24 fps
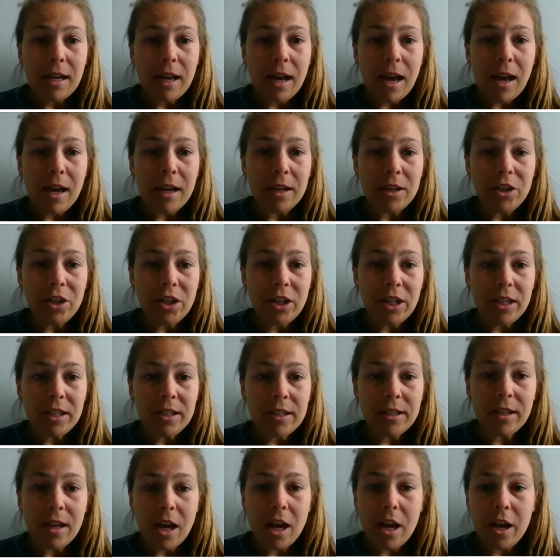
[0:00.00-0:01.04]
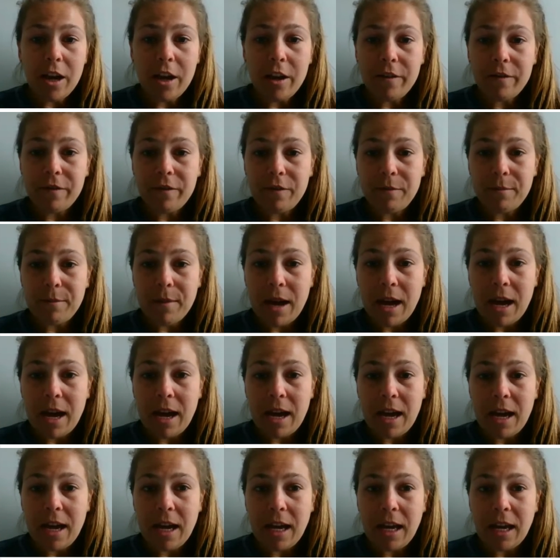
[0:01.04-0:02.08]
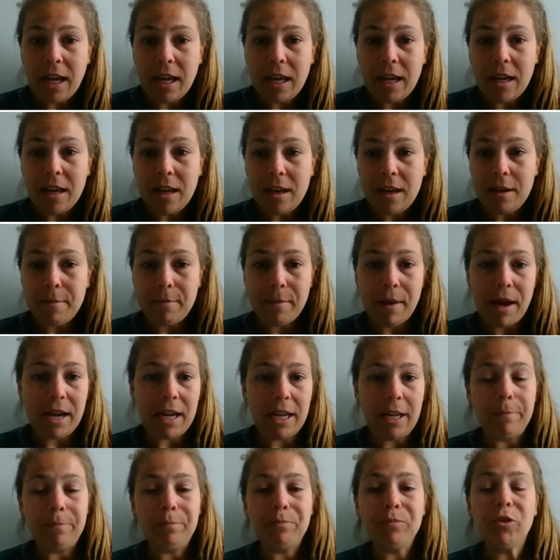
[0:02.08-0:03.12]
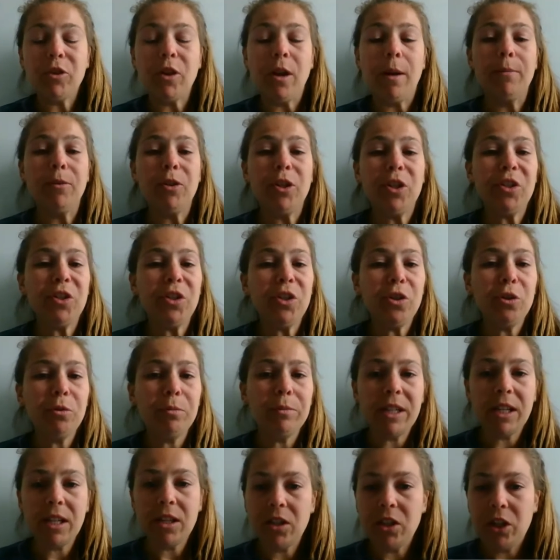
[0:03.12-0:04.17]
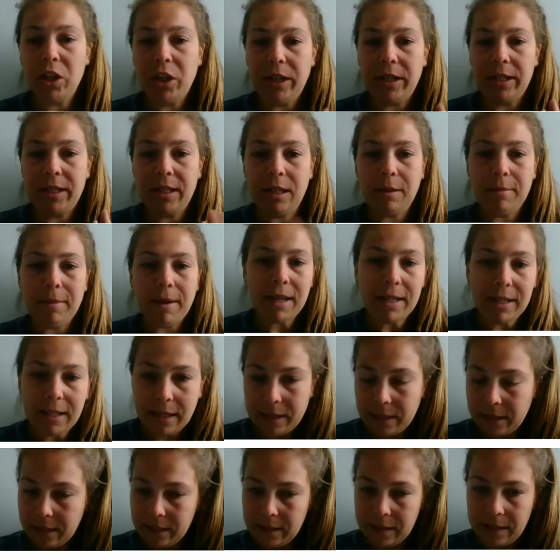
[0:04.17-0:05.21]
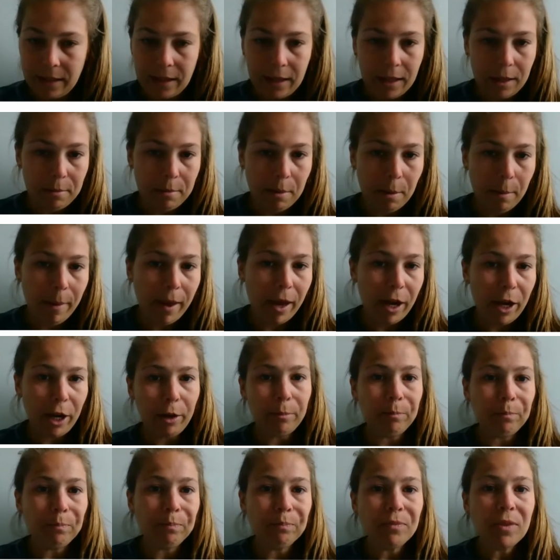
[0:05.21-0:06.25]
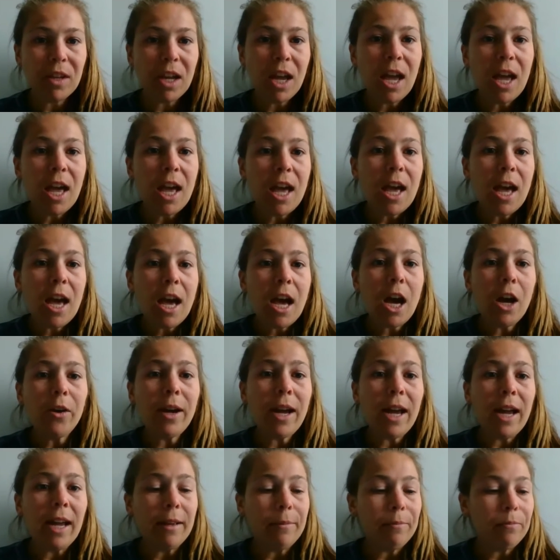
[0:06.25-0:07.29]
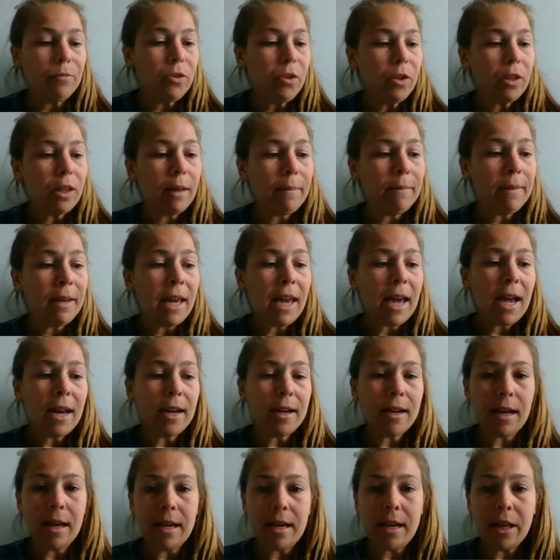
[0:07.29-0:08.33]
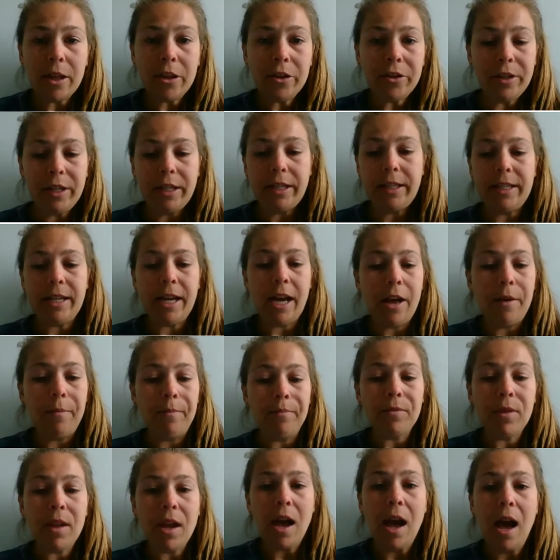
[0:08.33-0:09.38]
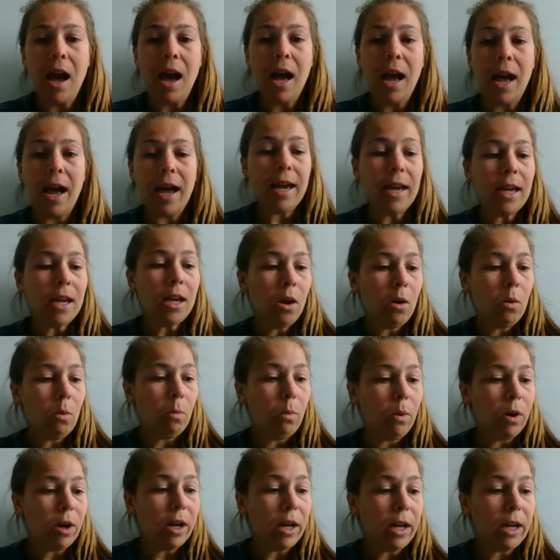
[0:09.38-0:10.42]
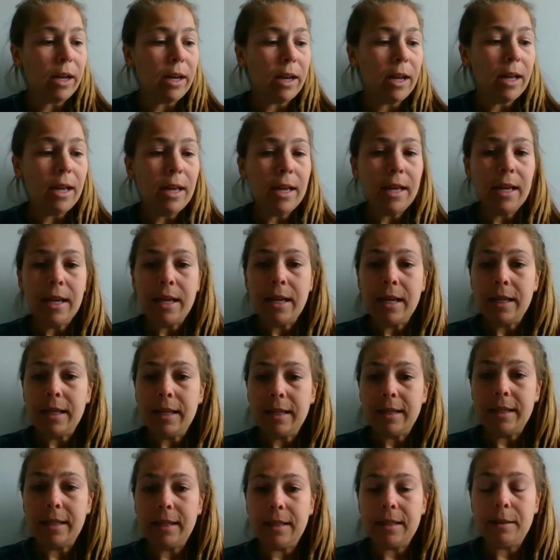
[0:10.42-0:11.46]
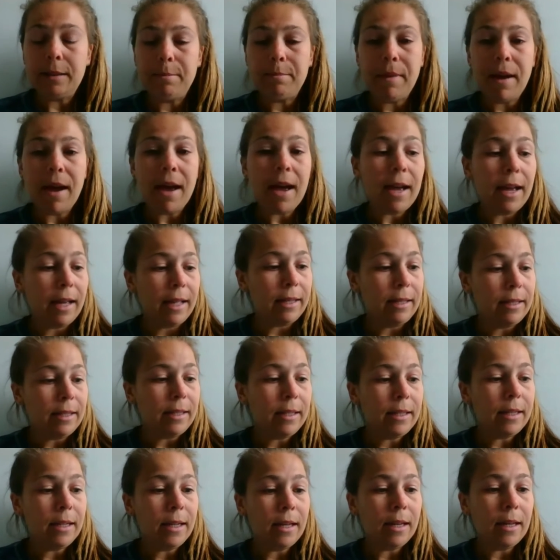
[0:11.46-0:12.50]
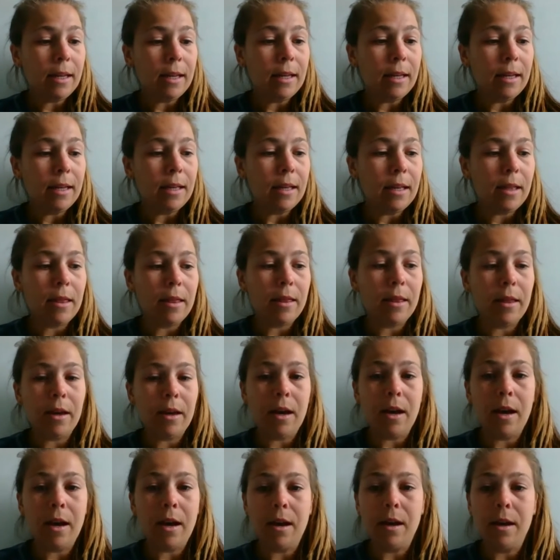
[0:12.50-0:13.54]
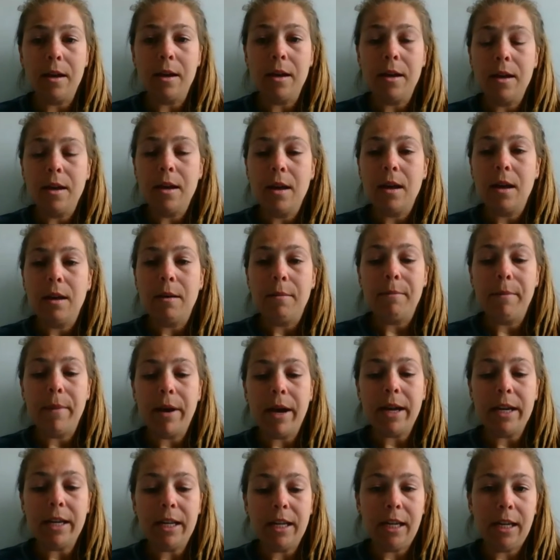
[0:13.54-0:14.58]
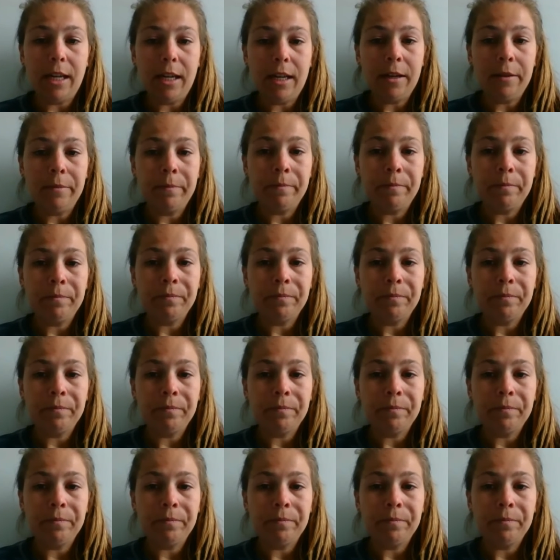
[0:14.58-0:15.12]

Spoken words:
conscious of my money. So I'm just zoomed in so you can see my sentence a little bit better. Okay, so let me add another detail. I would spend the money,